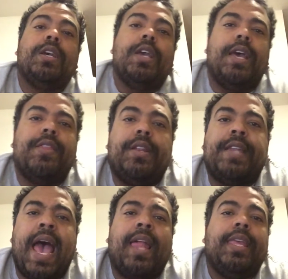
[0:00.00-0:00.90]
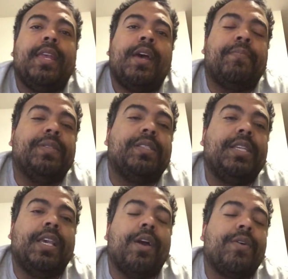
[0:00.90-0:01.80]
And then tally it up and
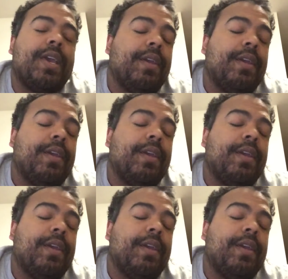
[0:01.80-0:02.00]
see, okay,